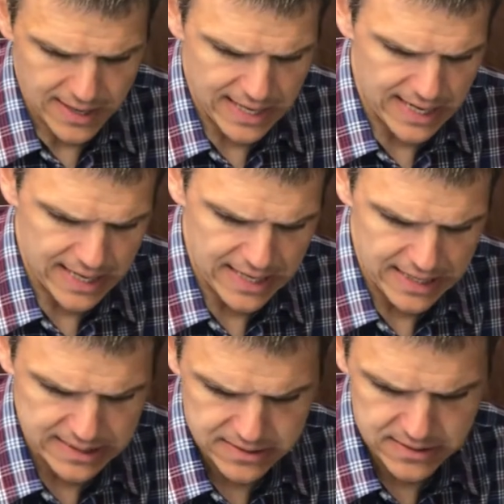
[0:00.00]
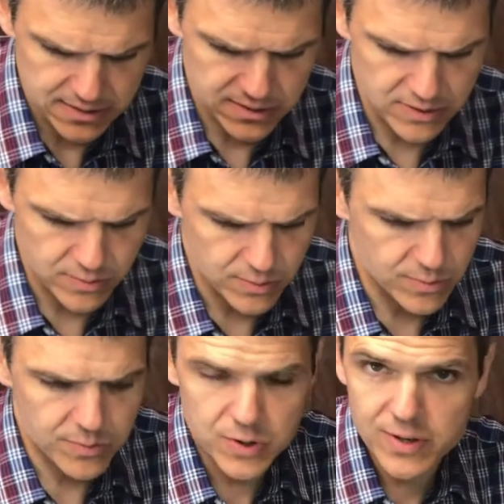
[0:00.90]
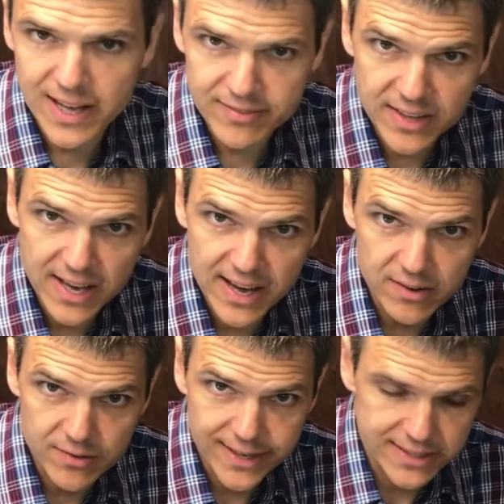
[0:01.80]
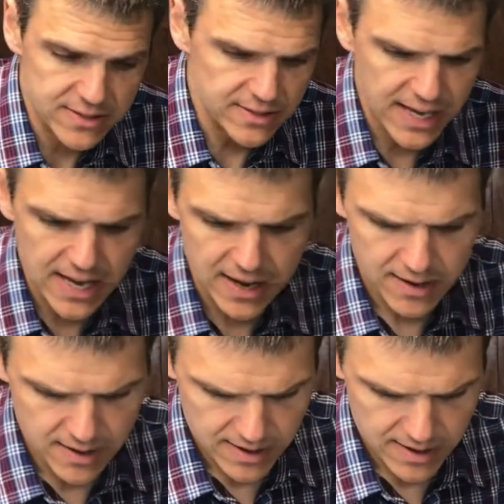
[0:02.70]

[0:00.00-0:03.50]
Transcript: and you you have the air corrector here.